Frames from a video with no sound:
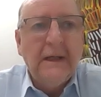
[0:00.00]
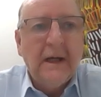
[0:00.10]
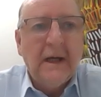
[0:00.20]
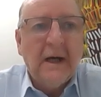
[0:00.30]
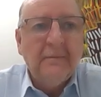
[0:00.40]

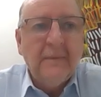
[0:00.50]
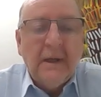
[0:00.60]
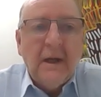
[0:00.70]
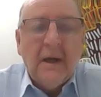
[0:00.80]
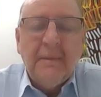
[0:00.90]
I
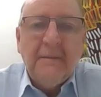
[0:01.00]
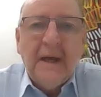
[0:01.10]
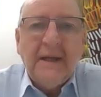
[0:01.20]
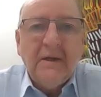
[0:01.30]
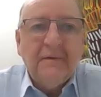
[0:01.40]
mean,
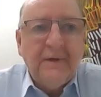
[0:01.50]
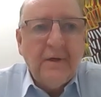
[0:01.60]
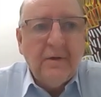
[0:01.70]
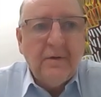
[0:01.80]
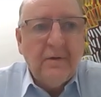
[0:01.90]
many of
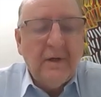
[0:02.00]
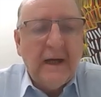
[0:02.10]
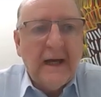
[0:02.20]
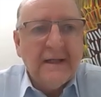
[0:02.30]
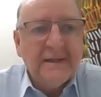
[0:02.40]
you
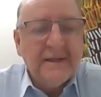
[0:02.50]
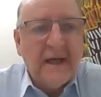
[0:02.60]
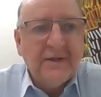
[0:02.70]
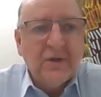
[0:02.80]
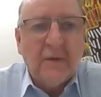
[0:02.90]
as
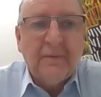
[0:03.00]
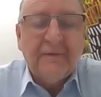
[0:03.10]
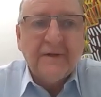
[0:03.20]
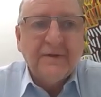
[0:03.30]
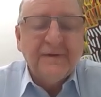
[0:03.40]
HR
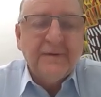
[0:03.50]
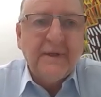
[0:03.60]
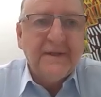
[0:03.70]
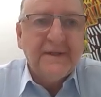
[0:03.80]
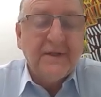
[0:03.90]
professionals have been
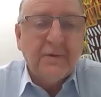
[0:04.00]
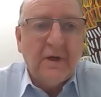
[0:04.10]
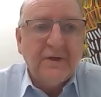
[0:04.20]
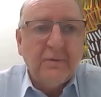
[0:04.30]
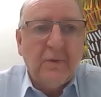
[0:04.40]
in a
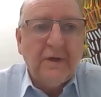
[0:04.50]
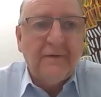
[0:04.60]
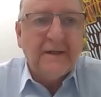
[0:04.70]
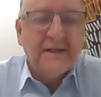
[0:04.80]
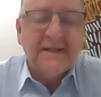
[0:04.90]
situation where you've
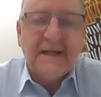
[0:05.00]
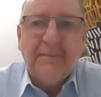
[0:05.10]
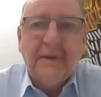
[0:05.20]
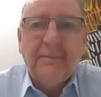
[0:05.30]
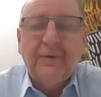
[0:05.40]
had to stand
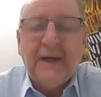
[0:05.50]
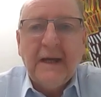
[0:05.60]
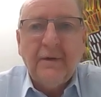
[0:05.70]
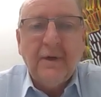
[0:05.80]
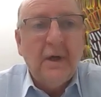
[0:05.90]
people
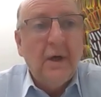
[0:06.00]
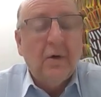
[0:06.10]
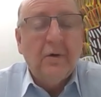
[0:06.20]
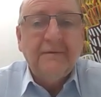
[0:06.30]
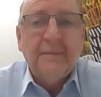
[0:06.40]
down
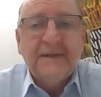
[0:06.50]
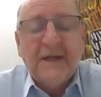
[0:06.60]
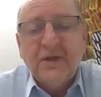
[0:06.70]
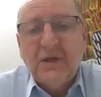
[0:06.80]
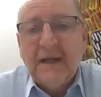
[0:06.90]
or even
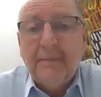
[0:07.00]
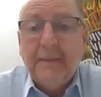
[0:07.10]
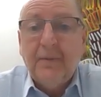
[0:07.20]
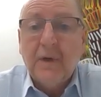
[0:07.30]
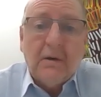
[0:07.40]
potentially let
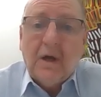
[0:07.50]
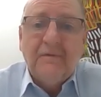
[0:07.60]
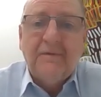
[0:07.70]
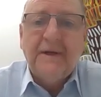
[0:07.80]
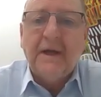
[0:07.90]
people go
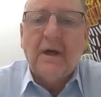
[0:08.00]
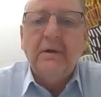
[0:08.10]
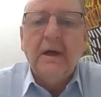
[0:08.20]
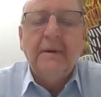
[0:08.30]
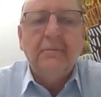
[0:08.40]
over video.
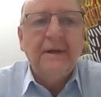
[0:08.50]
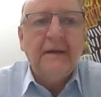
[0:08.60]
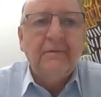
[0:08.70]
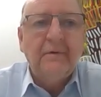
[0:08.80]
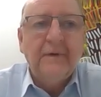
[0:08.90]
I mean,
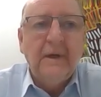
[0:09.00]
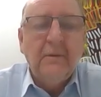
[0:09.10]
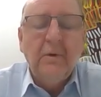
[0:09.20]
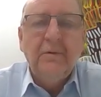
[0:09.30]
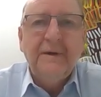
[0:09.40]

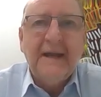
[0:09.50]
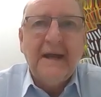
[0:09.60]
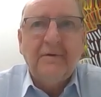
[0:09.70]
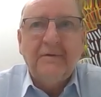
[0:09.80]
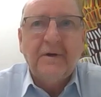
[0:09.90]
we would
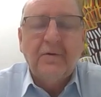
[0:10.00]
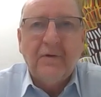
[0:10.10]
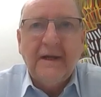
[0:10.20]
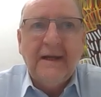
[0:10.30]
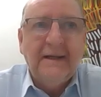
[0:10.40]
never have
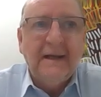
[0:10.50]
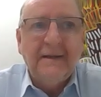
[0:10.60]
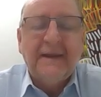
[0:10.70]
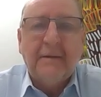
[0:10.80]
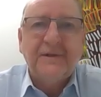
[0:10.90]
agreed
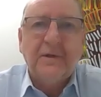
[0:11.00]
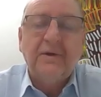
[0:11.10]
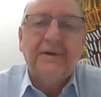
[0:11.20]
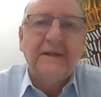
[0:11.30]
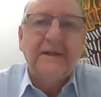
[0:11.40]
that that was a
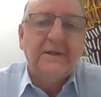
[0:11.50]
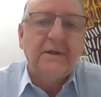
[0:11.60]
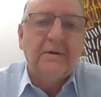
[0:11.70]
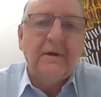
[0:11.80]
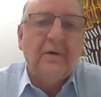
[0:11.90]
good thing to
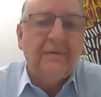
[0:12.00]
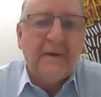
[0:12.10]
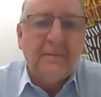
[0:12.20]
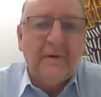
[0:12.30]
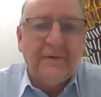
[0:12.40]
do on
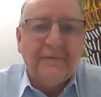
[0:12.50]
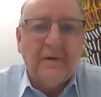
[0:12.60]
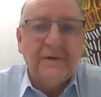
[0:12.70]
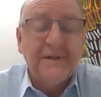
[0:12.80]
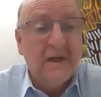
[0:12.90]
February the
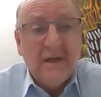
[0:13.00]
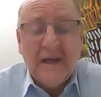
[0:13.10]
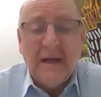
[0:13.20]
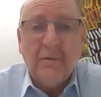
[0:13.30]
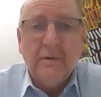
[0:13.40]
1st.
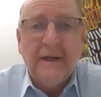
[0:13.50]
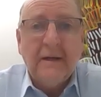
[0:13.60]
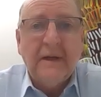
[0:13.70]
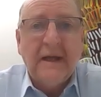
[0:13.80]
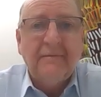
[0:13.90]
Now
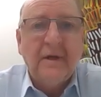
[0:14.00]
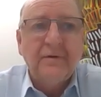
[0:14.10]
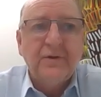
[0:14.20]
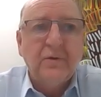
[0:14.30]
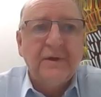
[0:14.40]
we have no
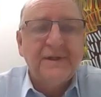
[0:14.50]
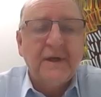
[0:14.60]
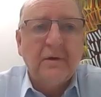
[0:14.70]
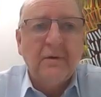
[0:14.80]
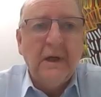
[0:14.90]
choice.
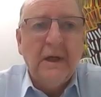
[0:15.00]
So